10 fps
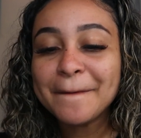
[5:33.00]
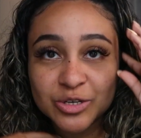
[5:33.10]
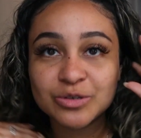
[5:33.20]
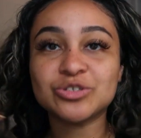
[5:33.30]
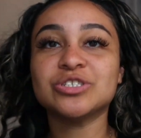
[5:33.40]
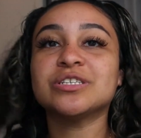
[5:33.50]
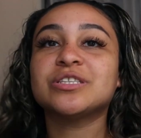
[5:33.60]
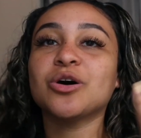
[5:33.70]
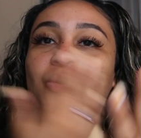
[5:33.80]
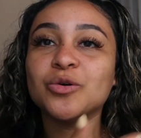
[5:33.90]
So she did
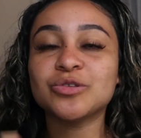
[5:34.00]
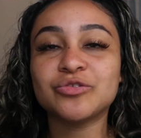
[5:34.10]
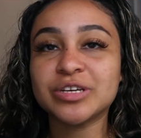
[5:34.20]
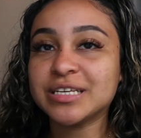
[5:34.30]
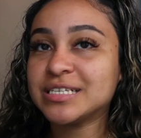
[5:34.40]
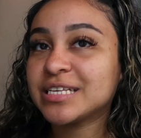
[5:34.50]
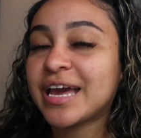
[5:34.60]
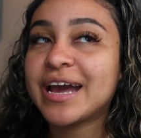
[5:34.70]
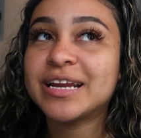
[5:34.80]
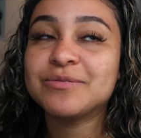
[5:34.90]
the whole 3D
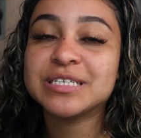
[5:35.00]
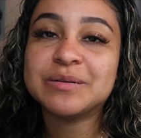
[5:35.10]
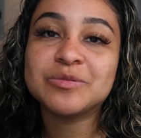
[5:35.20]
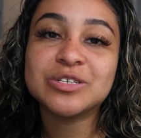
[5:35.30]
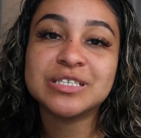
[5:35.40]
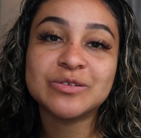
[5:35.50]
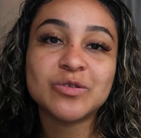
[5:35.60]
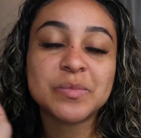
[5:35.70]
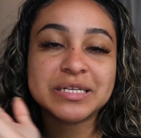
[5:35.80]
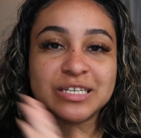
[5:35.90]
scan. I was able to see
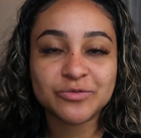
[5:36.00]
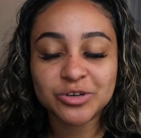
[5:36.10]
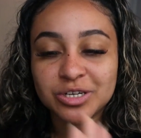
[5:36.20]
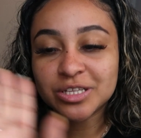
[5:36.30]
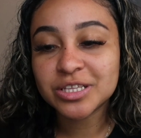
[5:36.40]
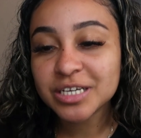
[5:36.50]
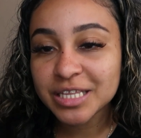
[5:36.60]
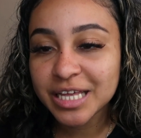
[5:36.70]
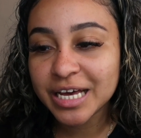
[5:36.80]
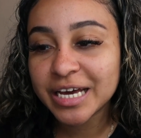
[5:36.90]
what my teeth were gonna
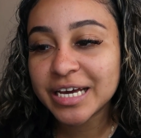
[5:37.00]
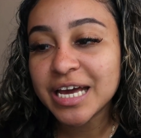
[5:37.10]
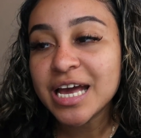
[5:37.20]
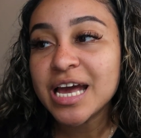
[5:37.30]
look like.